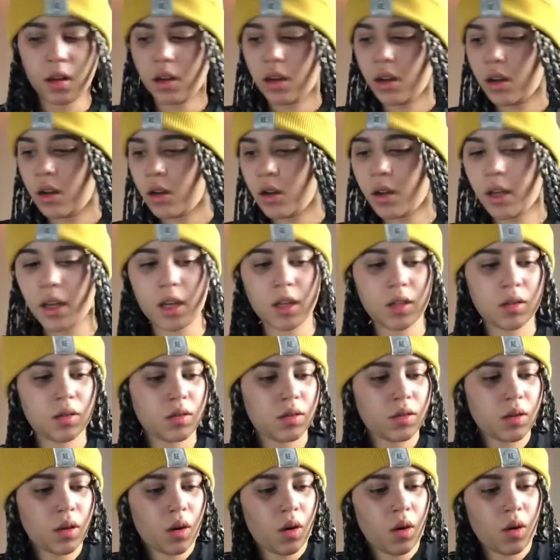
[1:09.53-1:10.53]
Okay,
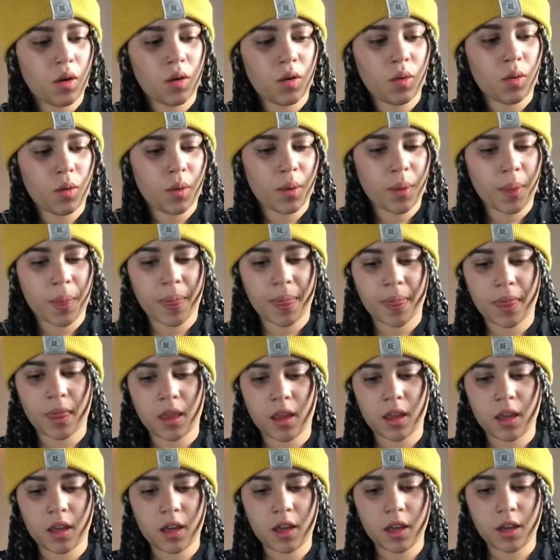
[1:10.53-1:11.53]
so
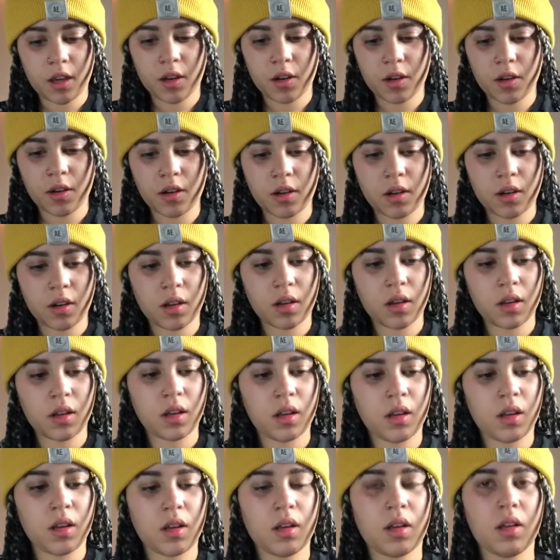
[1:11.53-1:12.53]
here
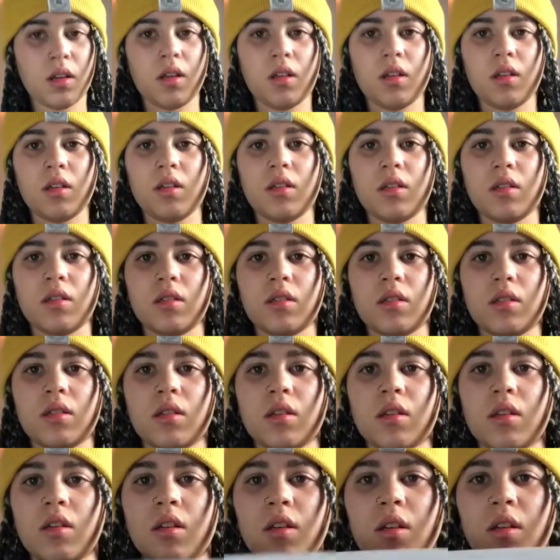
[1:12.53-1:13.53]
is
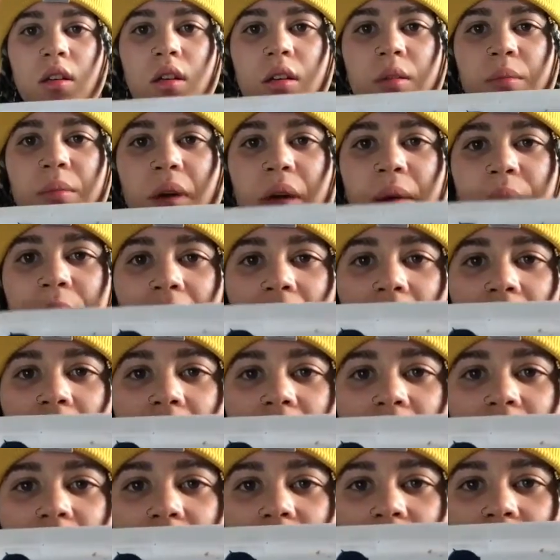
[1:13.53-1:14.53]
my
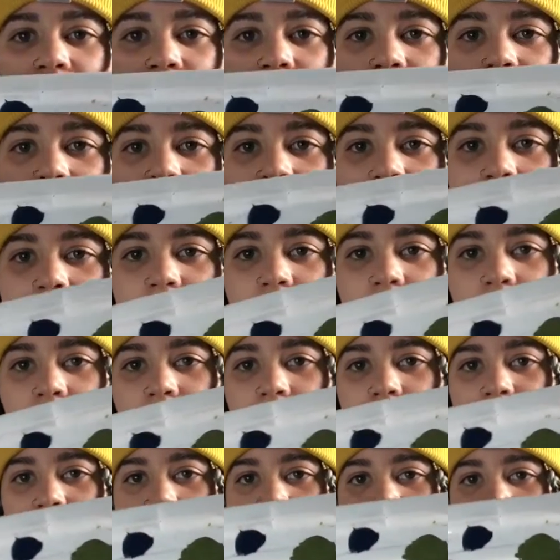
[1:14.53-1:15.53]
palette.
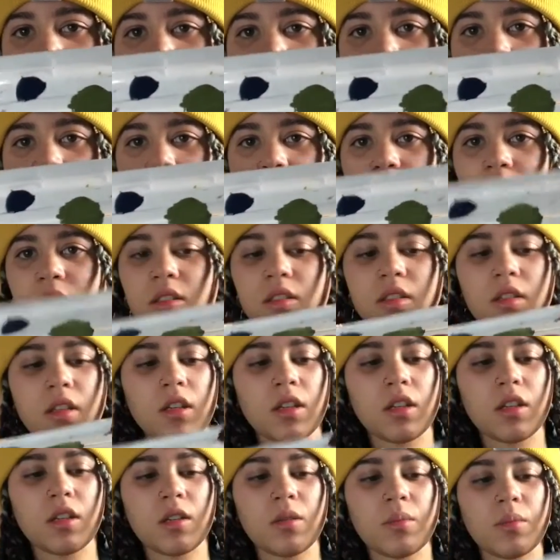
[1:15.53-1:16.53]
This is the color
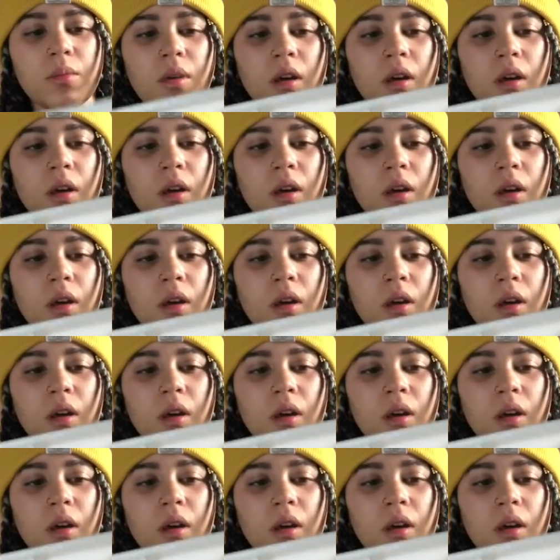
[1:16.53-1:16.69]
scheme.